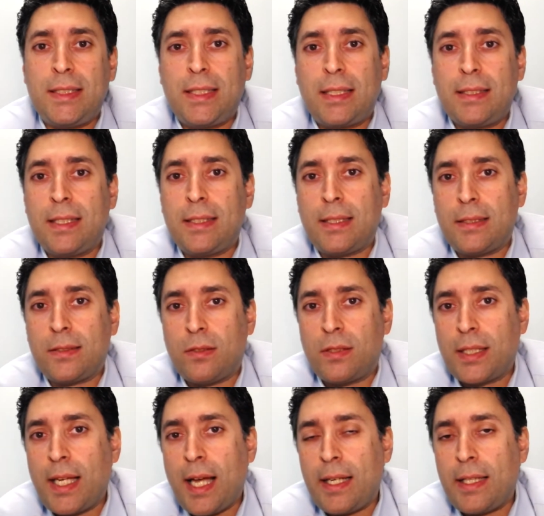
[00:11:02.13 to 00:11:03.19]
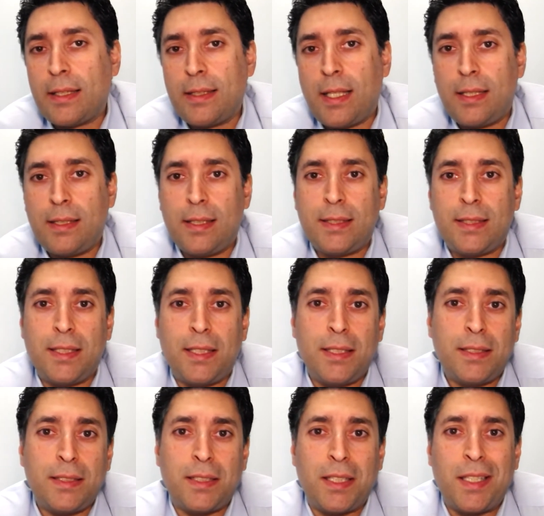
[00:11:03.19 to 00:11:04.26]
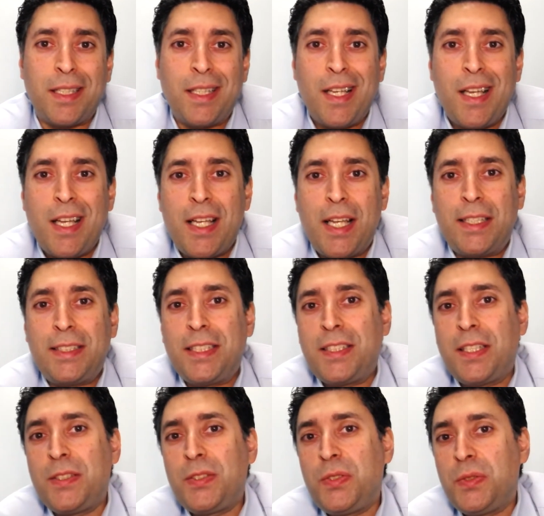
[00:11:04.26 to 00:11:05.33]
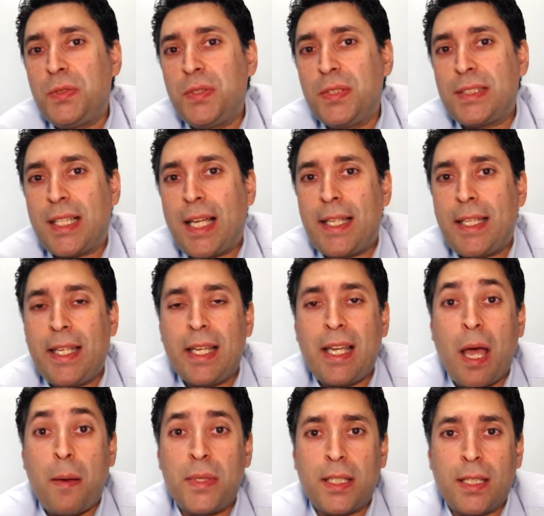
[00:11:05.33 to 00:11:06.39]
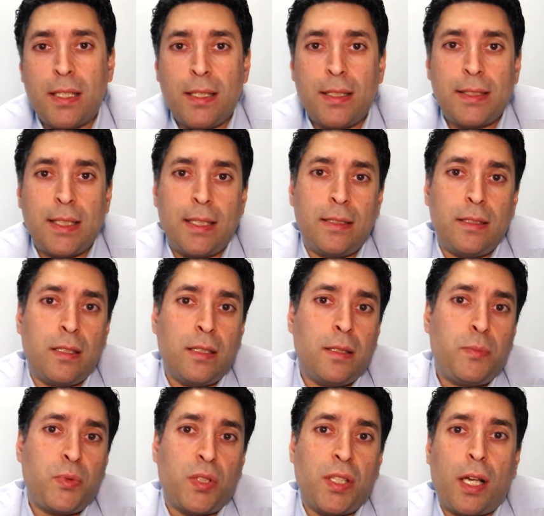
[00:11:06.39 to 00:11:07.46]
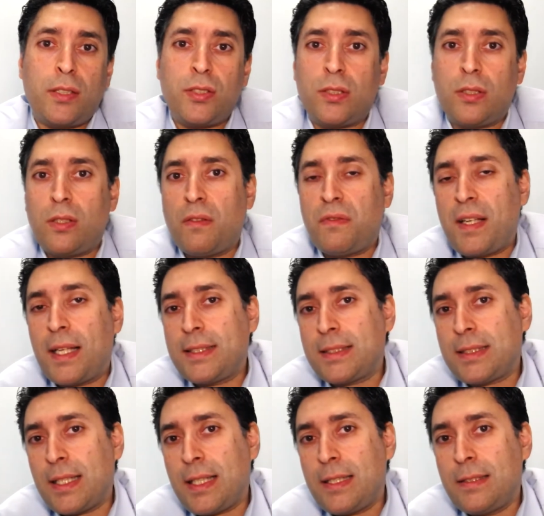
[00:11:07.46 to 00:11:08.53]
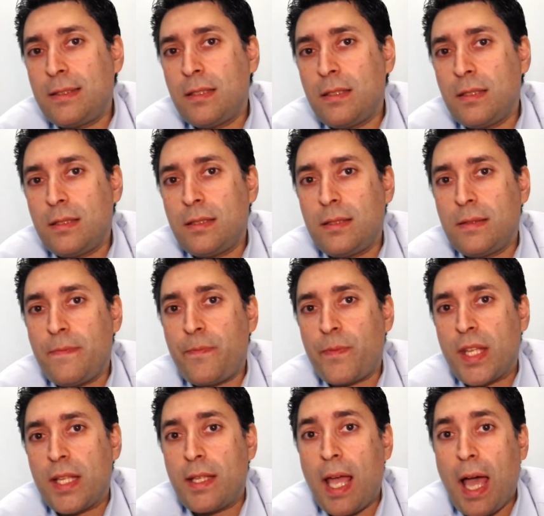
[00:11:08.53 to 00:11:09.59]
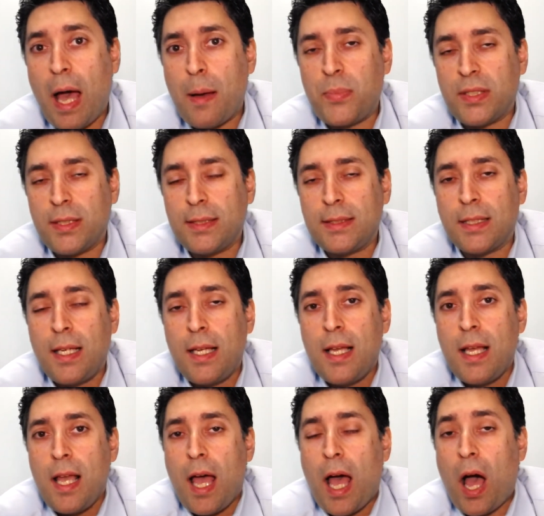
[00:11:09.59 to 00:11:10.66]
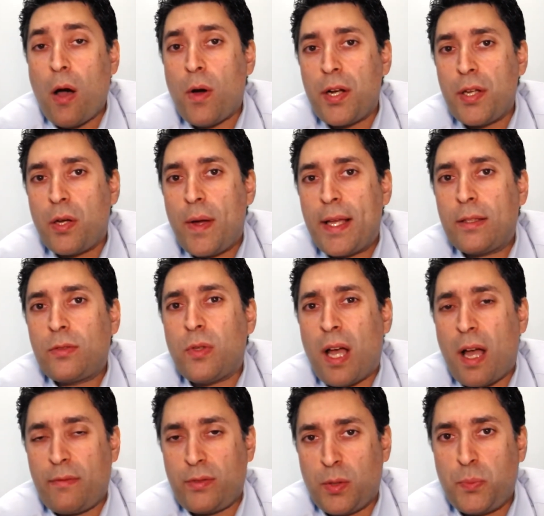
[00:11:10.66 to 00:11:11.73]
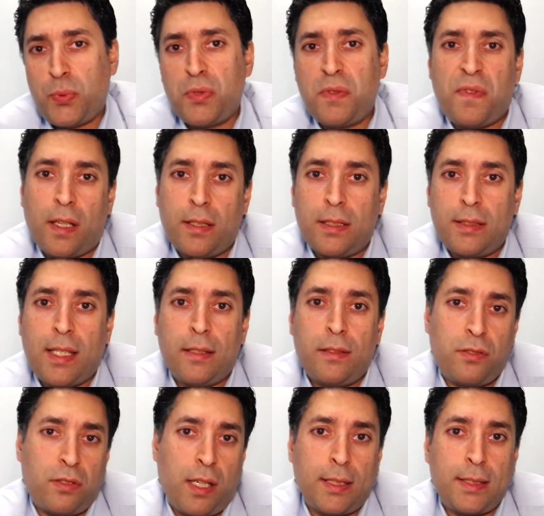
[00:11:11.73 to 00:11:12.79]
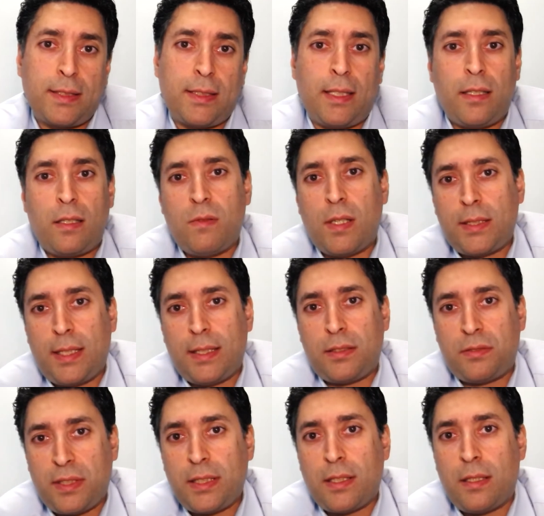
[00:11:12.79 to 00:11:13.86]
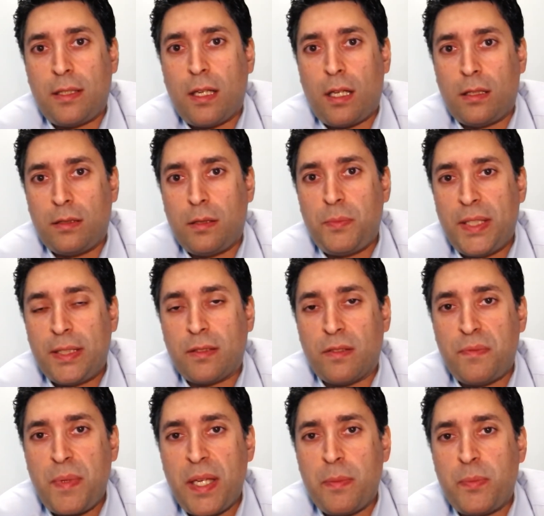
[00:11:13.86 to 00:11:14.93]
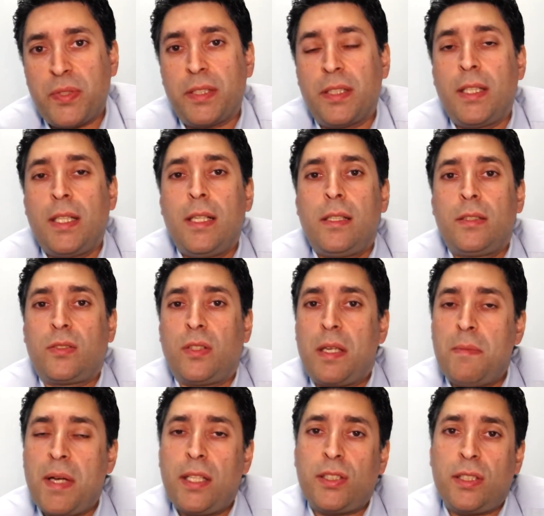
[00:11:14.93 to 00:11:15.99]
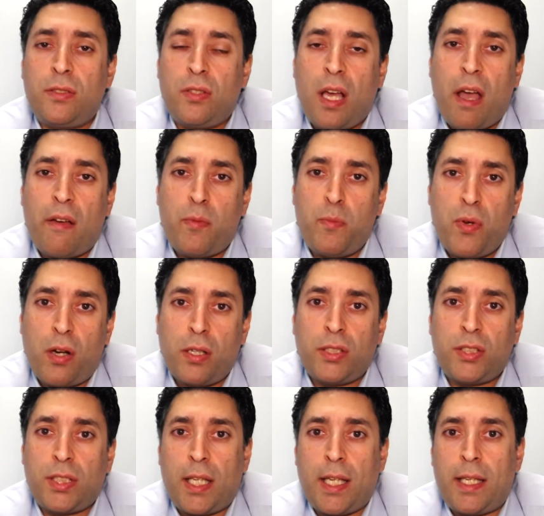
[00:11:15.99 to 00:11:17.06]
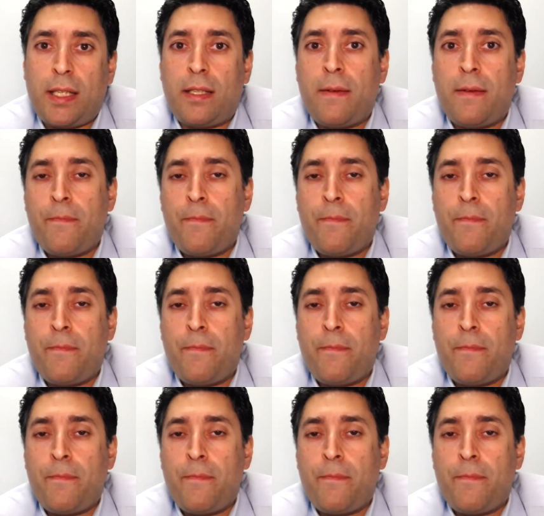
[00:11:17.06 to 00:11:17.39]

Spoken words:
that this is organic, that this is it didn't use any chemicals in the production of, let's say, the apples. How are you going to have the proof other than trusting what is written on the piece of paper? So imagine you have blockchain